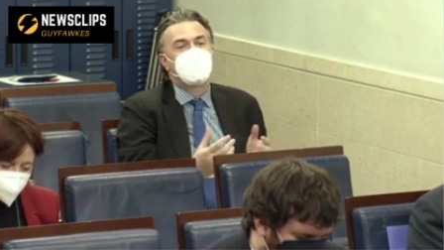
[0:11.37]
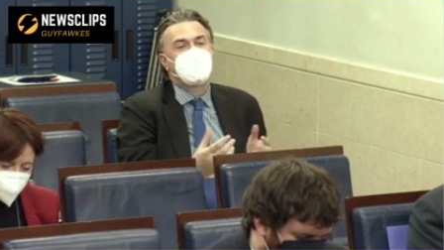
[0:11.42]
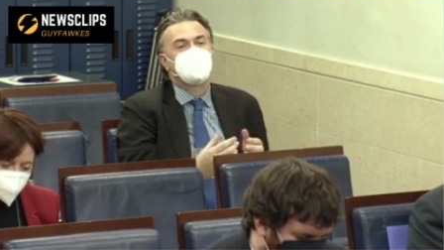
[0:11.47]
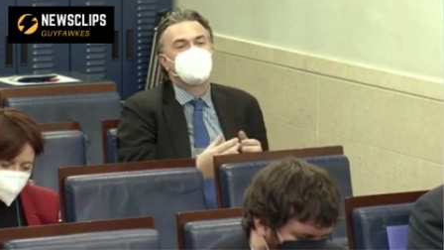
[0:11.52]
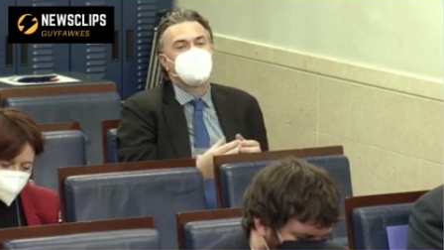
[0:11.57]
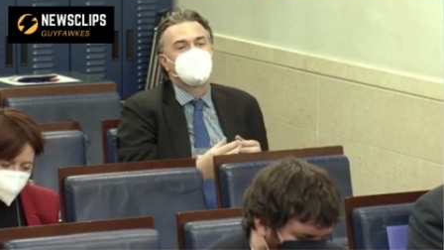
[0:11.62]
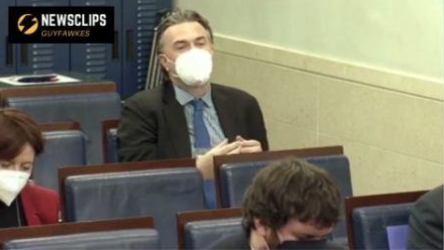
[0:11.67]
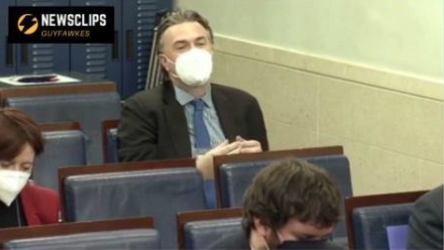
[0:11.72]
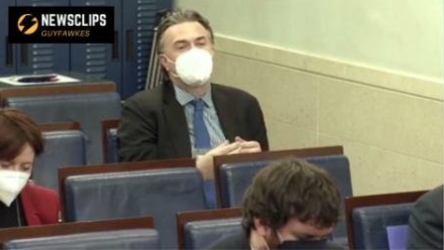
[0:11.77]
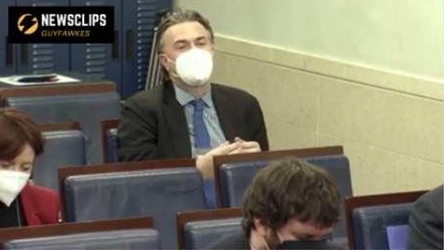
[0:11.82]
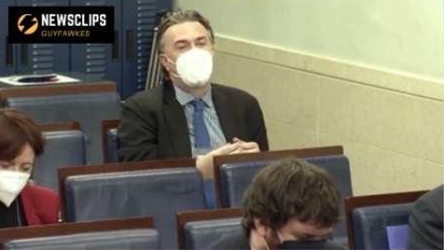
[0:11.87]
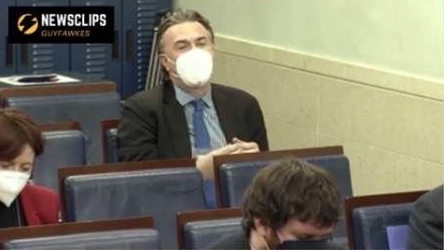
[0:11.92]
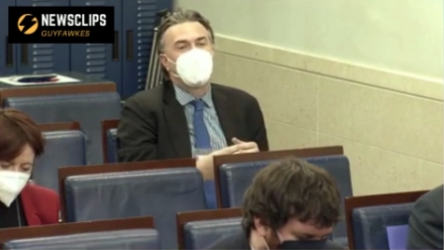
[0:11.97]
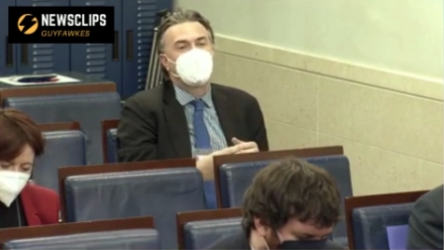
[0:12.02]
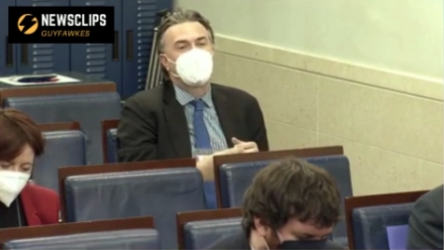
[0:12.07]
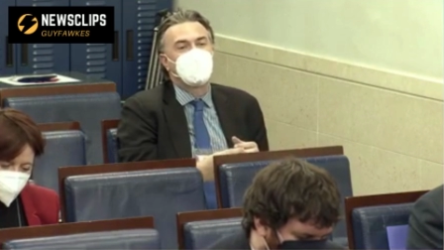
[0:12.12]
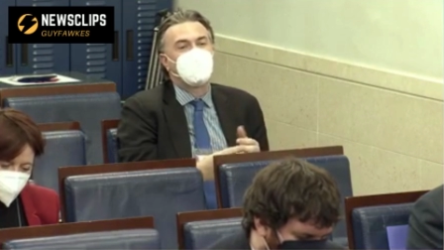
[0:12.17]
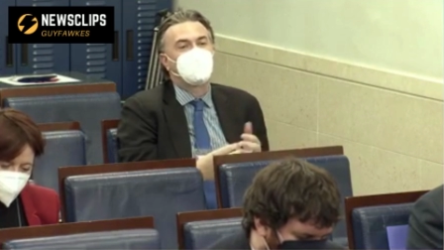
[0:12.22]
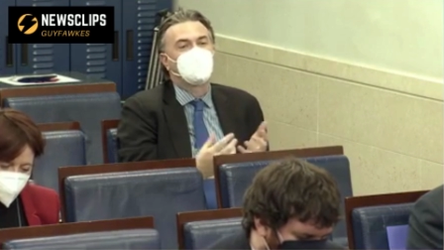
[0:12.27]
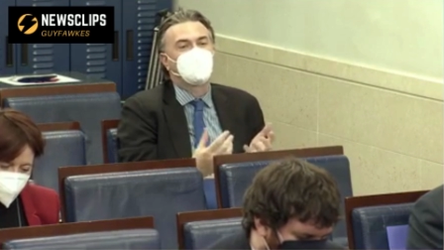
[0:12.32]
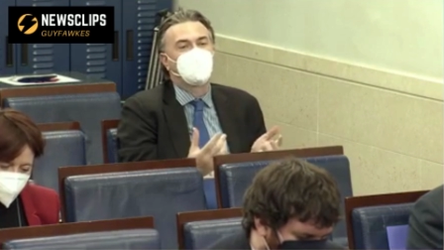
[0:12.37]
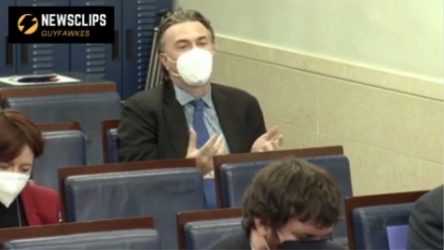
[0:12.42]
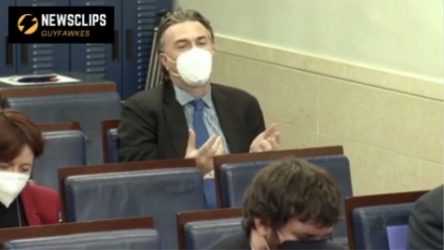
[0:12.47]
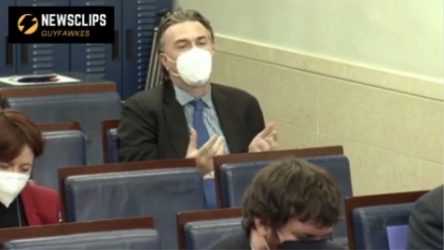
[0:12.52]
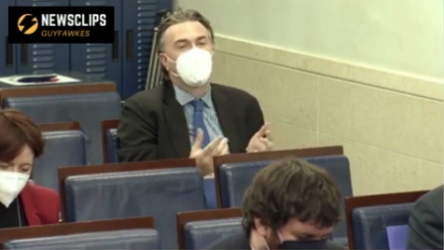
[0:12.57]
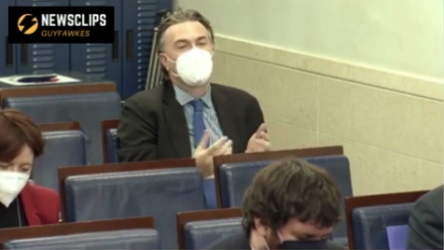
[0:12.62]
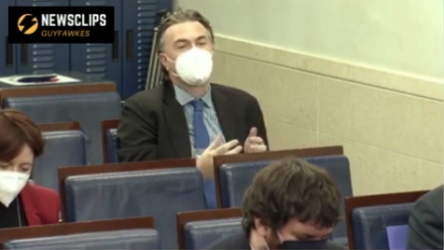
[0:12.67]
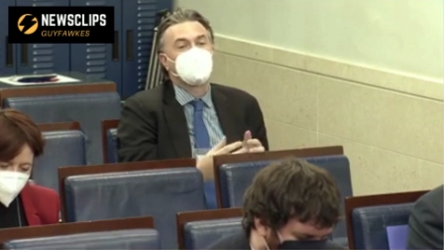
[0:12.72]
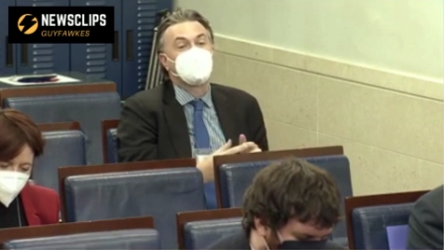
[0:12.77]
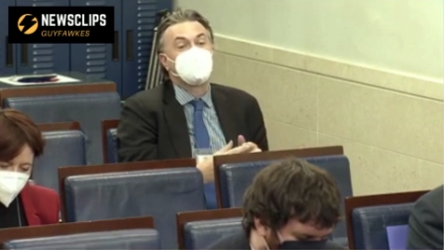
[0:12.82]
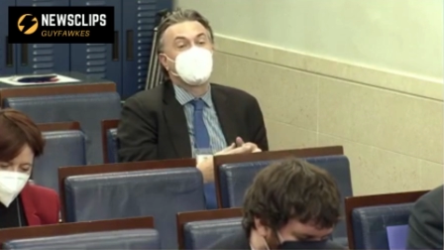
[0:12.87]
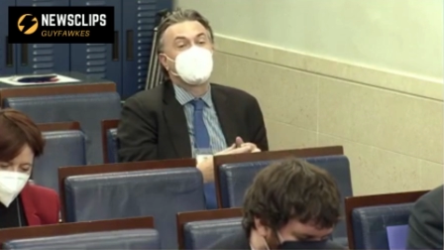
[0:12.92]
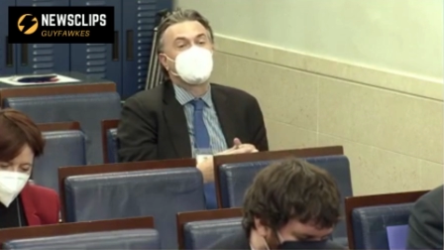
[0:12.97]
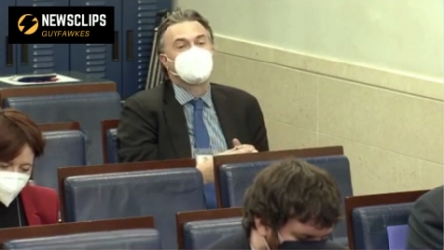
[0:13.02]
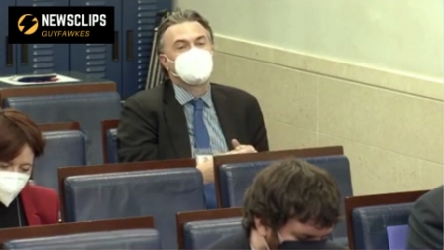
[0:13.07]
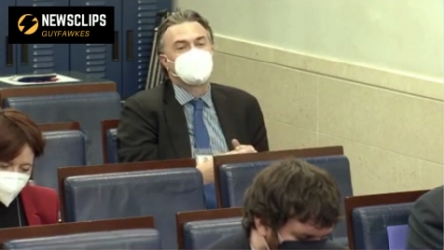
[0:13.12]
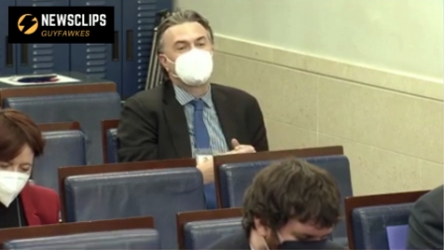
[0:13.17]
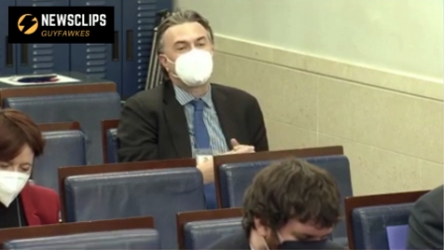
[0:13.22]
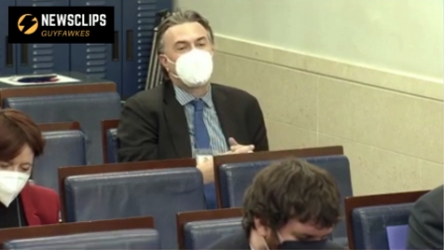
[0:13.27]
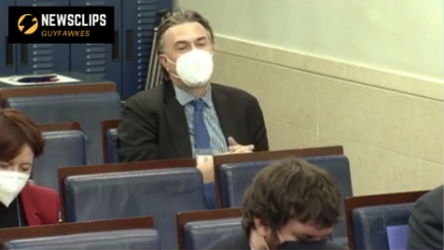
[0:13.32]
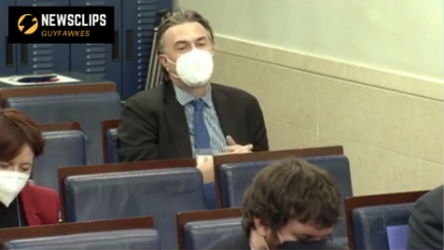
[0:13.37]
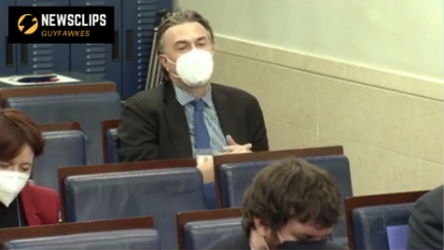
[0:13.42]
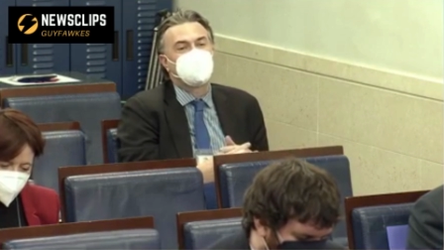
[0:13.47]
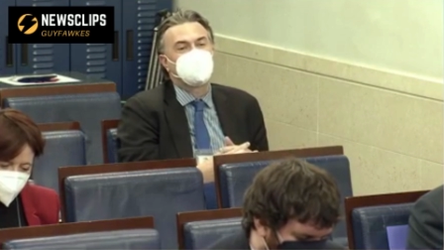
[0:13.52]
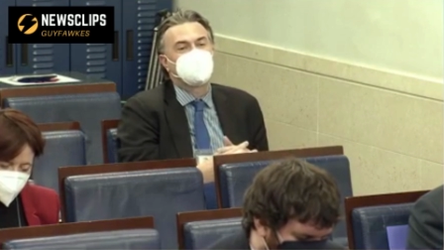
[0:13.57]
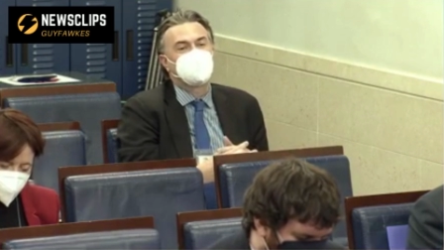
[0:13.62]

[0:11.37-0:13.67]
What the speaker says: have been made? And if so, what's the biggest mistake?